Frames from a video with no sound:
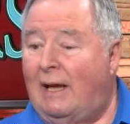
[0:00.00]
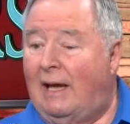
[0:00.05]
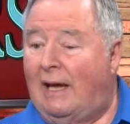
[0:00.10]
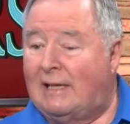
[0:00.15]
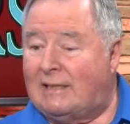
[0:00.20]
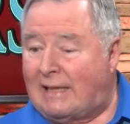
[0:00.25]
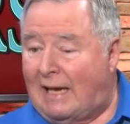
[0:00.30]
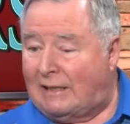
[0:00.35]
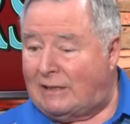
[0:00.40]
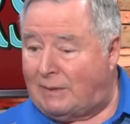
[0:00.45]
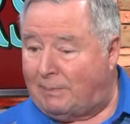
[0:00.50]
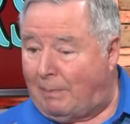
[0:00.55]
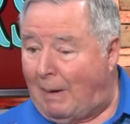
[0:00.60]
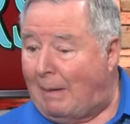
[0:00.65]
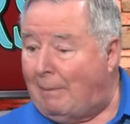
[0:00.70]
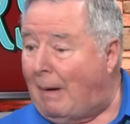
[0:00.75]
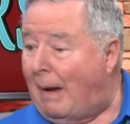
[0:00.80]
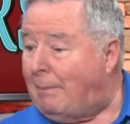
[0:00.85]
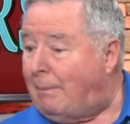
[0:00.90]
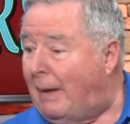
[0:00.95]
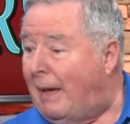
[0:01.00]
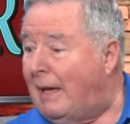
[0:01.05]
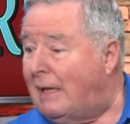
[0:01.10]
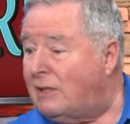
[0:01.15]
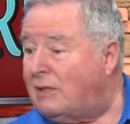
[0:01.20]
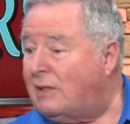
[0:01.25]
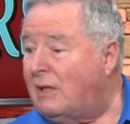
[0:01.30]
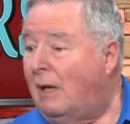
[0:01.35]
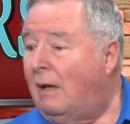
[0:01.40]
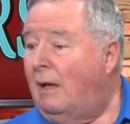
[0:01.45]
is I spray my
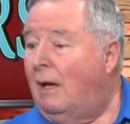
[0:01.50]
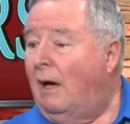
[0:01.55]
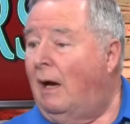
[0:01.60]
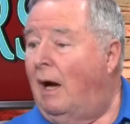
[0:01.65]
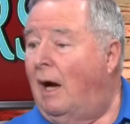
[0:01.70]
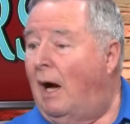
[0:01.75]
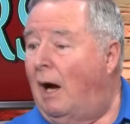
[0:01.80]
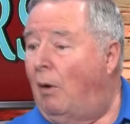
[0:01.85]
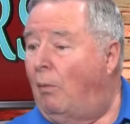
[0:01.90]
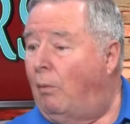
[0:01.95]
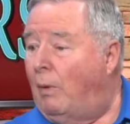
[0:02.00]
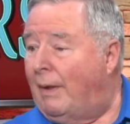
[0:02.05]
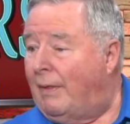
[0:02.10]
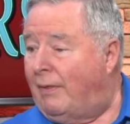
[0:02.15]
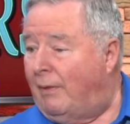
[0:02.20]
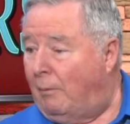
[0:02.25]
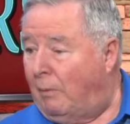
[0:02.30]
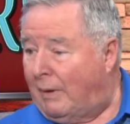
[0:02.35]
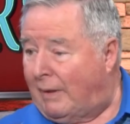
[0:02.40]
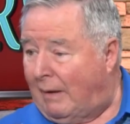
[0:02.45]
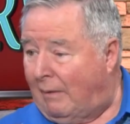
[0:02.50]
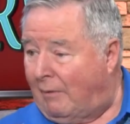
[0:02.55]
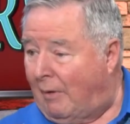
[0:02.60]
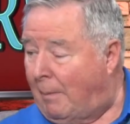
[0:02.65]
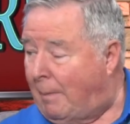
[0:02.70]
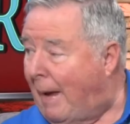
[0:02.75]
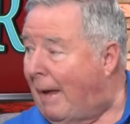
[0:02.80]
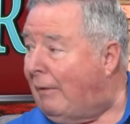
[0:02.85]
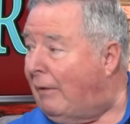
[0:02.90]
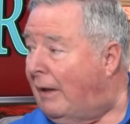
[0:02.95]
pants. Uh, with with a
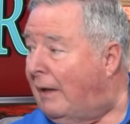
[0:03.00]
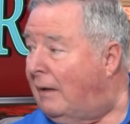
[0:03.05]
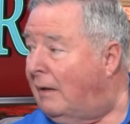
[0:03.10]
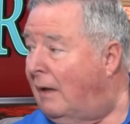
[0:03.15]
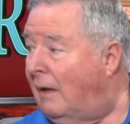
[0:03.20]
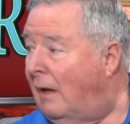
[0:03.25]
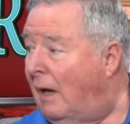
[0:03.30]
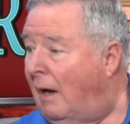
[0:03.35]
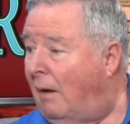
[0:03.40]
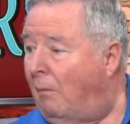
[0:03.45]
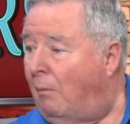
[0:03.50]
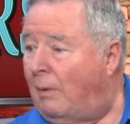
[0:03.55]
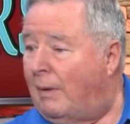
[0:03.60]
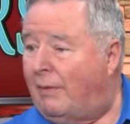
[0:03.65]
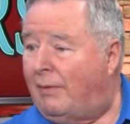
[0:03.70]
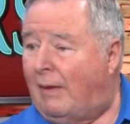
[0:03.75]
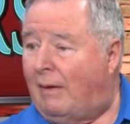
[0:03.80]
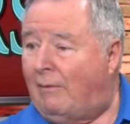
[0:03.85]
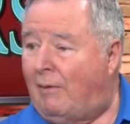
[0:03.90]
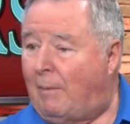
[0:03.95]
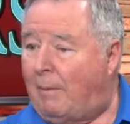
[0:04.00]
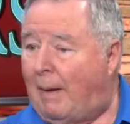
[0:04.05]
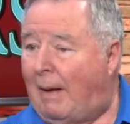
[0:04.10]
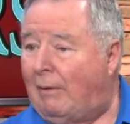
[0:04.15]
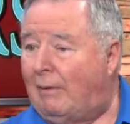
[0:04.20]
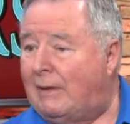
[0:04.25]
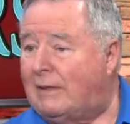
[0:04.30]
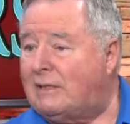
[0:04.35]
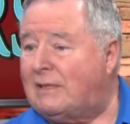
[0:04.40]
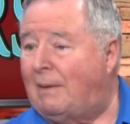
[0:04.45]
repellent, uh, with a
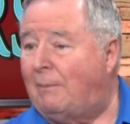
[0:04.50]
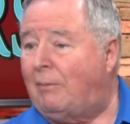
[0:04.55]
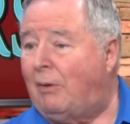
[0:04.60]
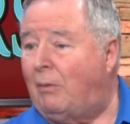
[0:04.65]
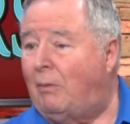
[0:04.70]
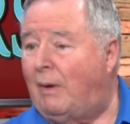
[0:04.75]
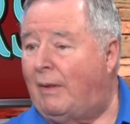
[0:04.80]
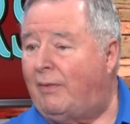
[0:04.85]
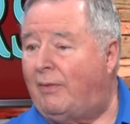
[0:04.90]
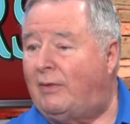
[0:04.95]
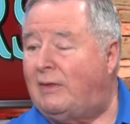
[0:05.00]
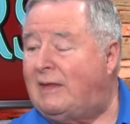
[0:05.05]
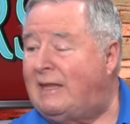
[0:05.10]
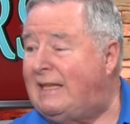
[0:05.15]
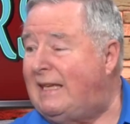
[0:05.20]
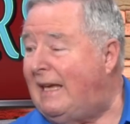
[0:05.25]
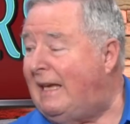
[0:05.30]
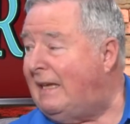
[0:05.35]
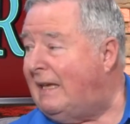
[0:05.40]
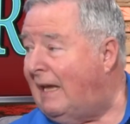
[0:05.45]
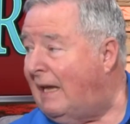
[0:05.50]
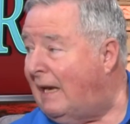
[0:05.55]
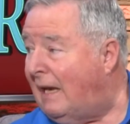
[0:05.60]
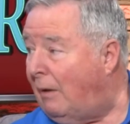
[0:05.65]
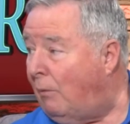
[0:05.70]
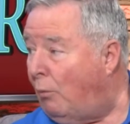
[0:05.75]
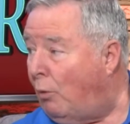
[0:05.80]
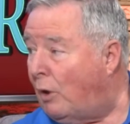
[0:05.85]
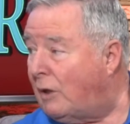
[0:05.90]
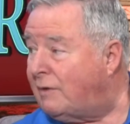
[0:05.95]
repellent, something with DEET in
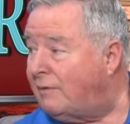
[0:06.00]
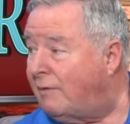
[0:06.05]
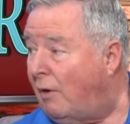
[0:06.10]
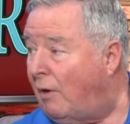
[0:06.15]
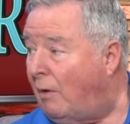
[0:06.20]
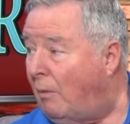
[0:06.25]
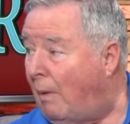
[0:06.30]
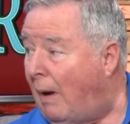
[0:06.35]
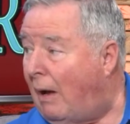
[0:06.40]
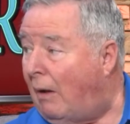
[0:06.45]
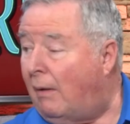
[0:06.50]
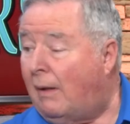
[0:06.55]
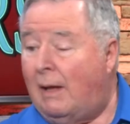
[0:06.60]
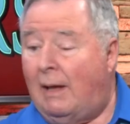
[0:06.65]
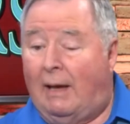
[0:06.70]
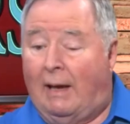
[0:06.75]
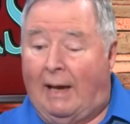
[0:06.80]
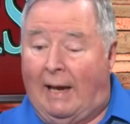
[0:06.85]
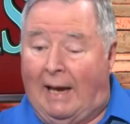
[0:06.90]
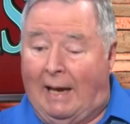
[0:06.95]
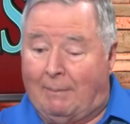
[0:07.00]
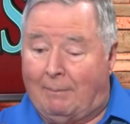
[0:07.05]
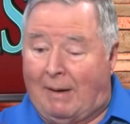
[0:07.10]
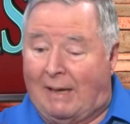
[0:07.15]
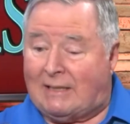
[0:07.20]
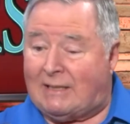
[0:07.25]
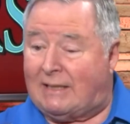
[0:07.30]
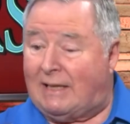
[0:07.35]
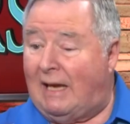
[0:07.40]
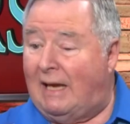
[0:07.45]
it works very well, and my
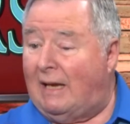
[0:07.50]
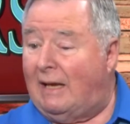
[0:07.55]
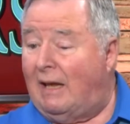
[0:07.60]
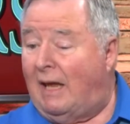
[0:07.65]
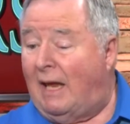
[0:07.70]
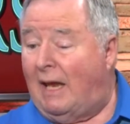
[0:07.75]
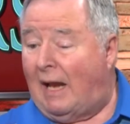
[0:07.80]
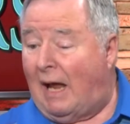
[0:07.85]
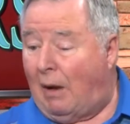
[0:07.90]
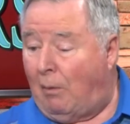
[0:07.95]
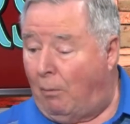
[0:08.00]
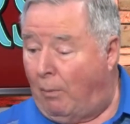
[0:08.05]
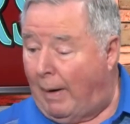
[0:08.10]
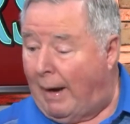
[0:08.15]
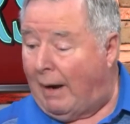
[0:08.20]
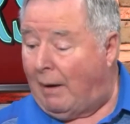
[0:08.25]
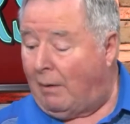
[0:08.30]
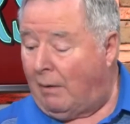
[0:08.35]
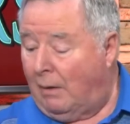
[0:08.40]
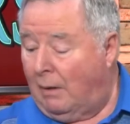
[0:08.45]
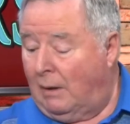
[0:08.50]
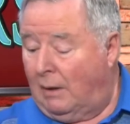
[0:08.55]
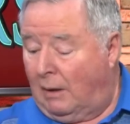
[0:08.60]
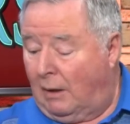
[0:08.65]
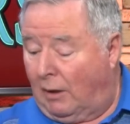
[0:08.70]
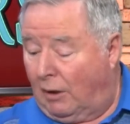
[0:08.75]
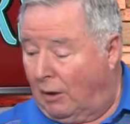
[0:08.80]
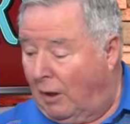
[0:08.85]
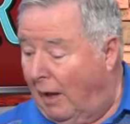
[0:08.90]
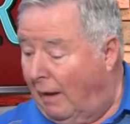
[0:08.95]
skin. And I wear
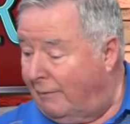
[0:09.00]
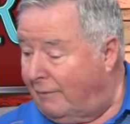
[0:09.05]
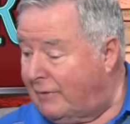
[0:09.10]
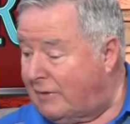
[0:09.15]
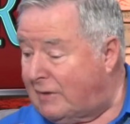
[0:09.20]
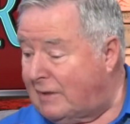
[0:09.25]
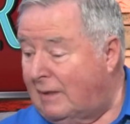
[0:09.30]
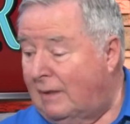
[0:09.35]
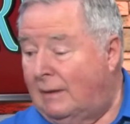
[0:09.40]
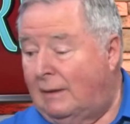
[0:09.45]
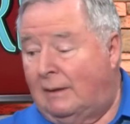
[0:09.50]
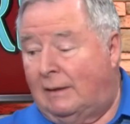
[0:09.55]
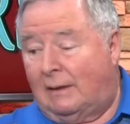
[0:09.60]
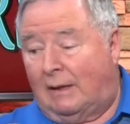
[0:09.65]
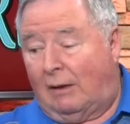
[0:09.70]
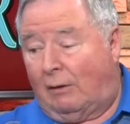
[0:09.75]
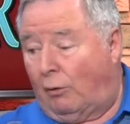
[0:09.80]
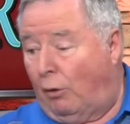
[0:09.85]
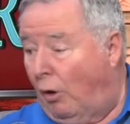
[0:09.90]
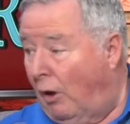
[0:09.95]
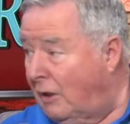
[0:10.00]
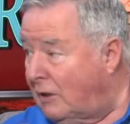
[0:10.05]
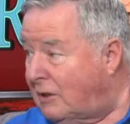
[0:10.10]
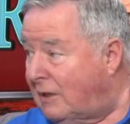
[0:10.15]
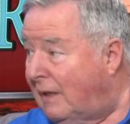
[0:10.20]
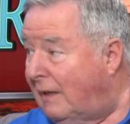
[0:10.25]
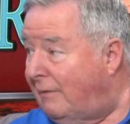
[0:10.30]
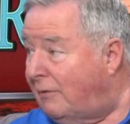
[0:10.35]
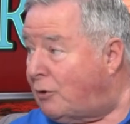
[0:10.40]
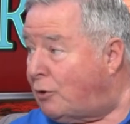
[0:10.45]
gloves and a long
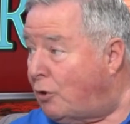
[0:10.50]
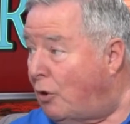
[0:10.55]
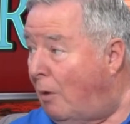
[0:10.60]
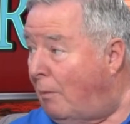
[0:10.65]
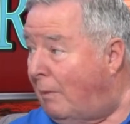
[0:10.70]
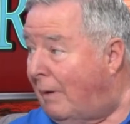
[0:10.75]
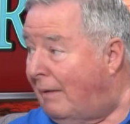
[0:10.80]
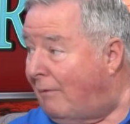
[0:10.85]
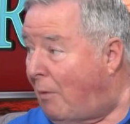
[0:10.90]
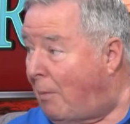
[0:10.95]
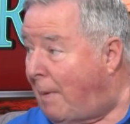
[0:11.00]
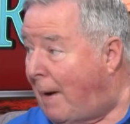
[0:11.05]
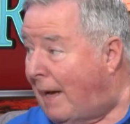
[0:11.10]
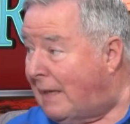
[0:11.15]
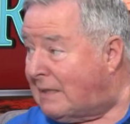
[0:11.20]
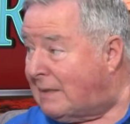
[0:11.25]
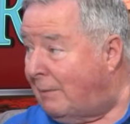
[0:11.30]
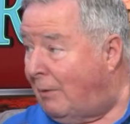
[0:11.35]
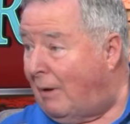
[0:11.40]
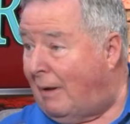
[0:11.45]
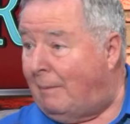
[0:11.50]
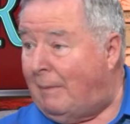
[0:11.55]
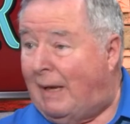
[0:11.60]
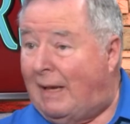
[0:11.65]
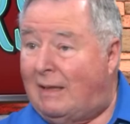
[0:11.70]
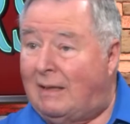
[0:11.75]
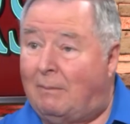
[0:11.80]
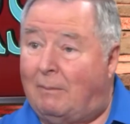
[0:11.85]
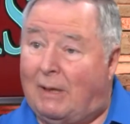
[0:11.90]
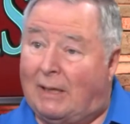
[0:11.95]
sleeve shirt whenever possible. I mean,
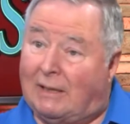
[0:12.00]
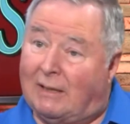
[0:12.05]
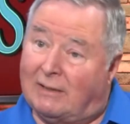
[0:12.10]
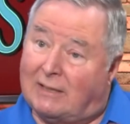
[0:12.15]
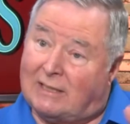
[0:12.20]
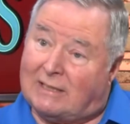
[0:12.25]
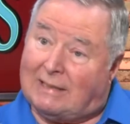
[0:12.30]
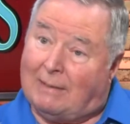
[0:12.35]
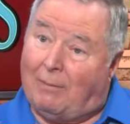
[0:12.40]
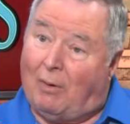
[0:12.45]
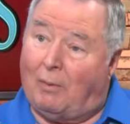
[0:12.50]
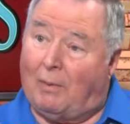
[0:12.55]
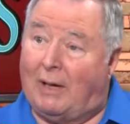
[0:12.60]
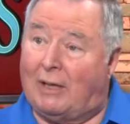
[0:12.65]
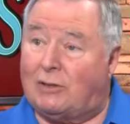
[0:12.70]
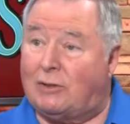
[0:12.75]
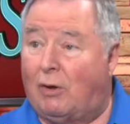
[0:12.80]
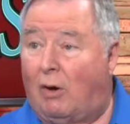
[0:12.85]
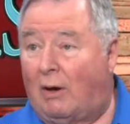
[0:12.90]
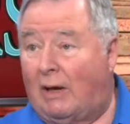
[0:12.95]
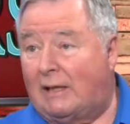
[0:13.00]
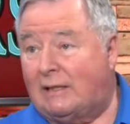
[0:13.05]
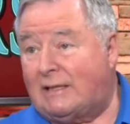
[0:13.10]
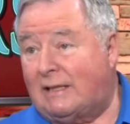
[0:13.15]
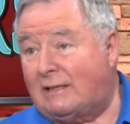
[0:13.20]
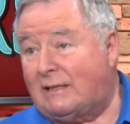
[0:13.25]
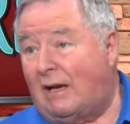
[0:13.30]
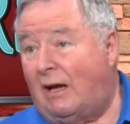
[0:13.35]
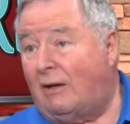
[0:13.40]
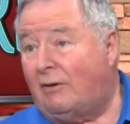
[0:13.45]
in the middle of the summer when it's August,
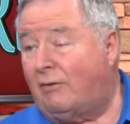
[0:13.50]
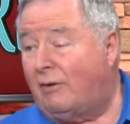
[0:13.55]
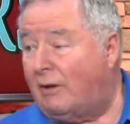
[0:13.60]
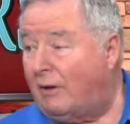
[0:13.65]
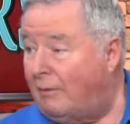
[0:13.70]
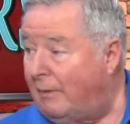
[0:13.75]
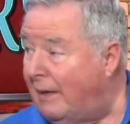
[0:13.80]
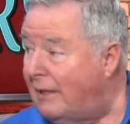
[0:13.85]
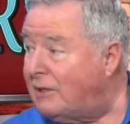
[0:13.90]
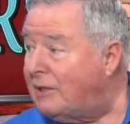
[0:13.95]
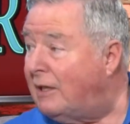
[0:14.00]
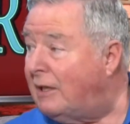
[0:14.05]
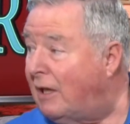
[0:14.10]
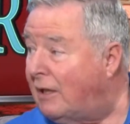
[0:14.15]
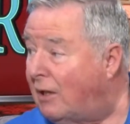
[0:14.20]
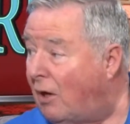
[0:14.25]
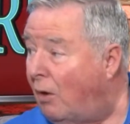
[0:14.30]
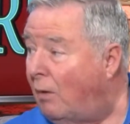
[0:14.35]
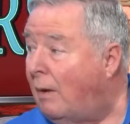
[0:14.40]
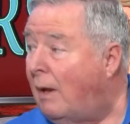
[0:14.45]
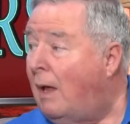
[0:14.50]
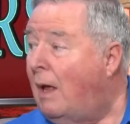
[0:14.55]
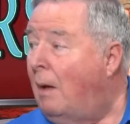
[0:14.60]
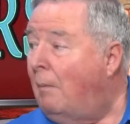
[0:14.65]
it's 100 degrees, and you don't.